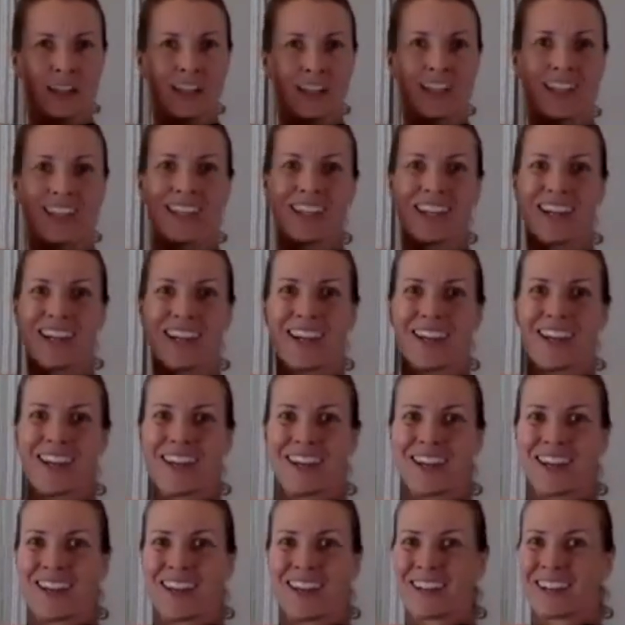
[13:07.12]
Yeah,
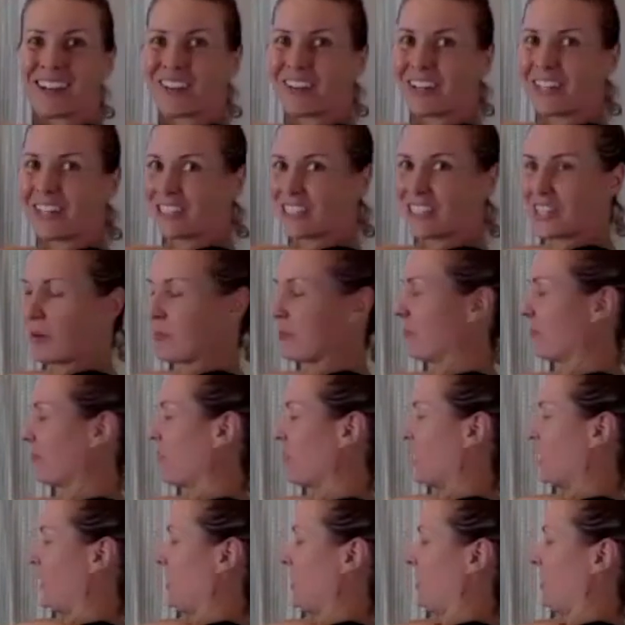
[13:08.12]
great job.
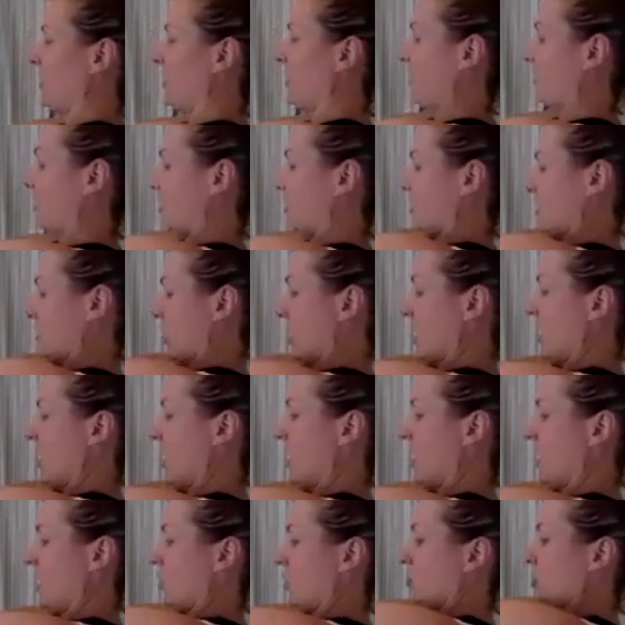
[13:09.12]
Okay, so
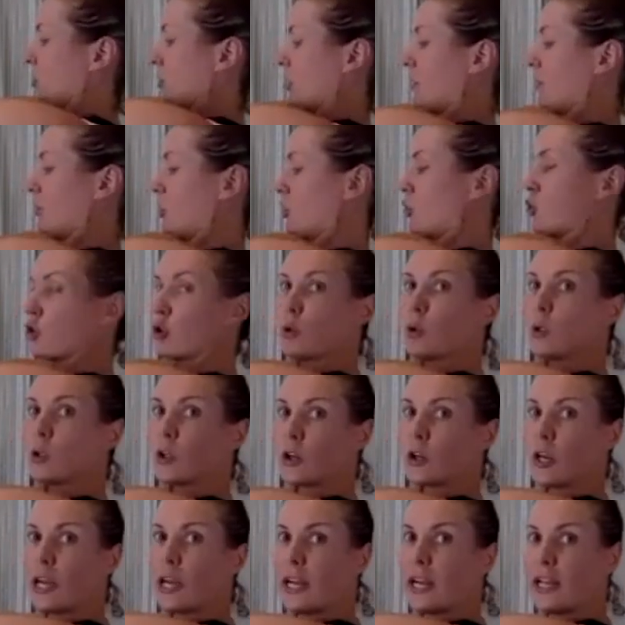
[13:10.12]
elbows up to
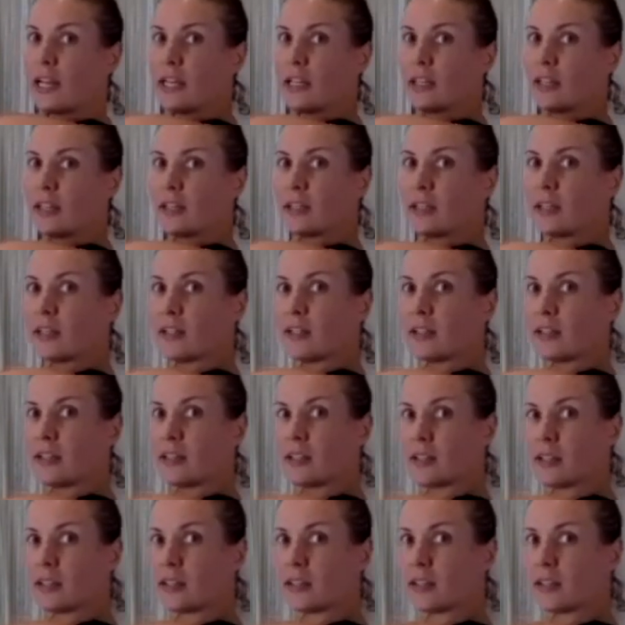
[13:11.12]
shoulder height.
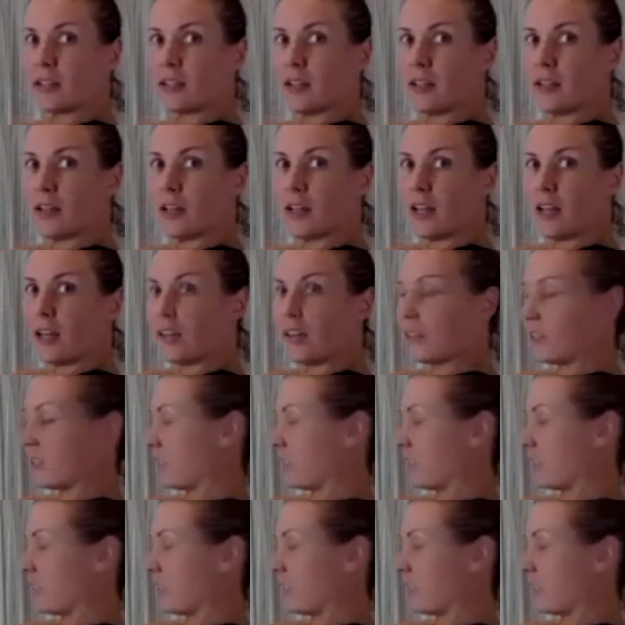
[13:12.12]
And